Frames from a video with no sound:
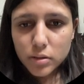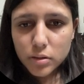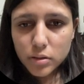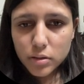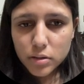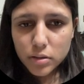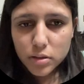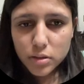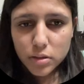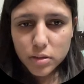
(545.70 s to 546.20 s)

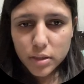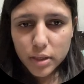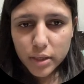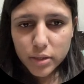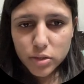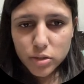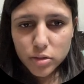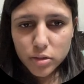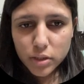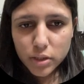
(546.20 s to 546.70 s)
this is
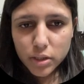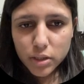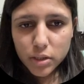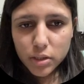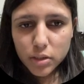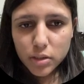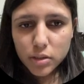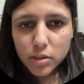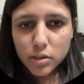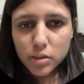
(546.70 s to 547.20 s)
actually
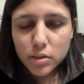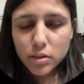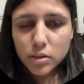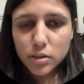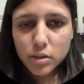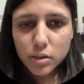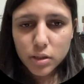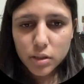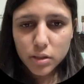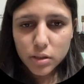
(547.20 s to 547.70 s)

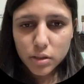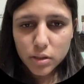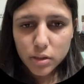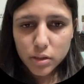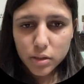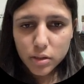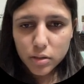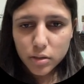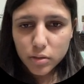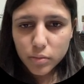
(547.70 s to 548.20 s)

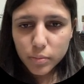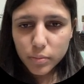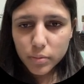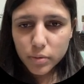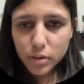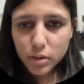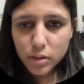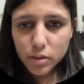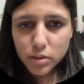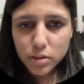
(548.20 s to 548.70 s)

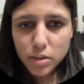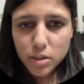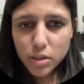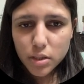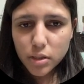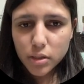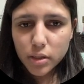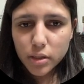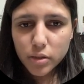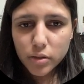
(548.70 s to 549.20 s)

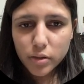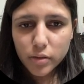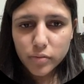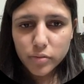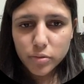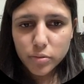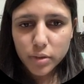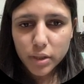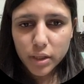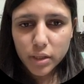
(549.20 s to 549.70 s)
inequality, then you have
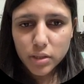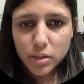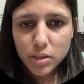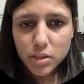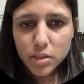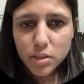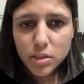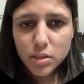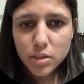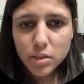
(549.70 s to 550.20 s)
to take
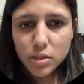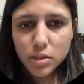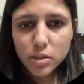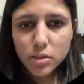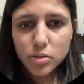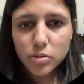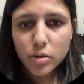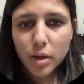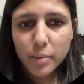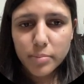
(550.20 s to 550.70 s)
this.
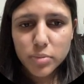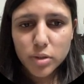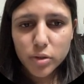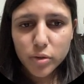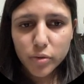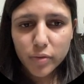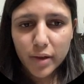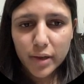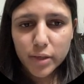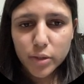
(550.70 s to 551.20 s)
So
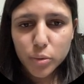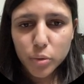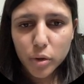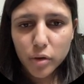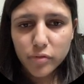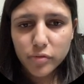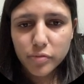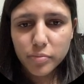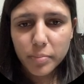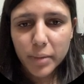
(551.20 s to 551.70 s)
absolute value
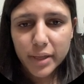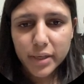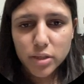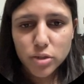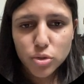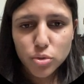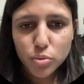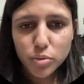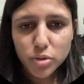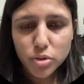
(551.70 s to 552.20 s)
of
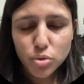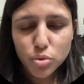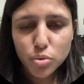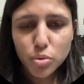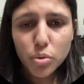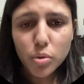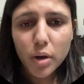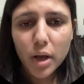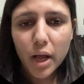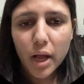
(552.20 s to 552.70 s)
minus 2 is
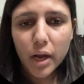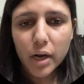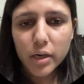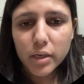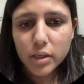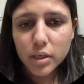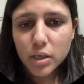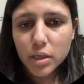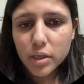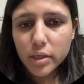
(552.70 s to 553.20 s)
2
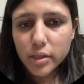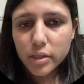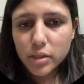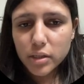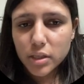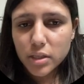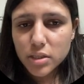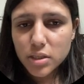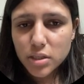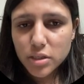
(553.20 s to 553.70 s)
and
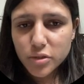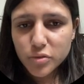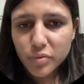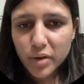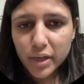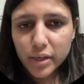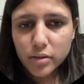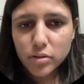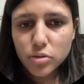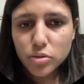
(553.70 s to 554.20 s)
this is
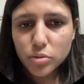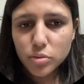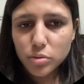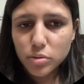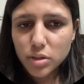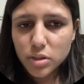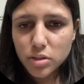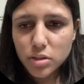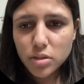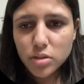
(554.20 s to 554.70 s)
1. So
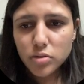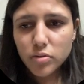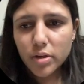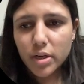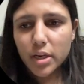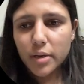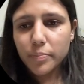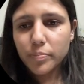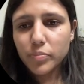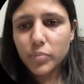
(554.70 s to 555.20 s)
this is
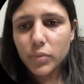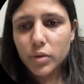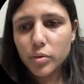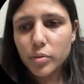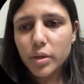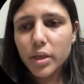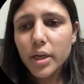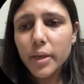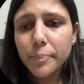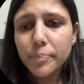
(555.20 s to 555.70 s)
3.
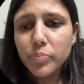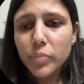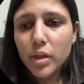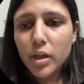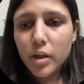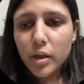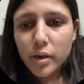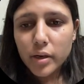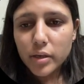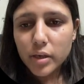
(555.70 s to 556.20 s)
Okay.
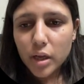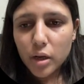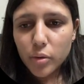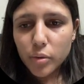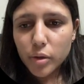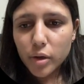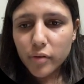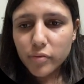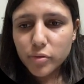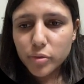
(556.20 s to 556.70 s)
Now
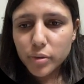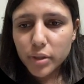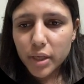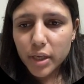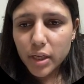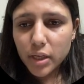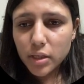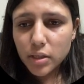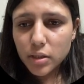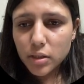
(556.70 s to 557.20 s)
you have to
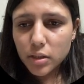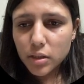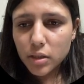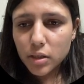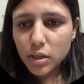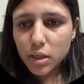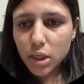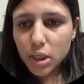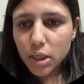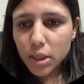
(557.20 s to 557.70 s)
take,
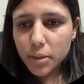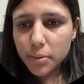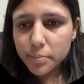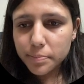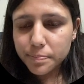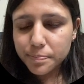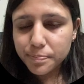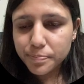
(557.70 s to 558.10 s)
you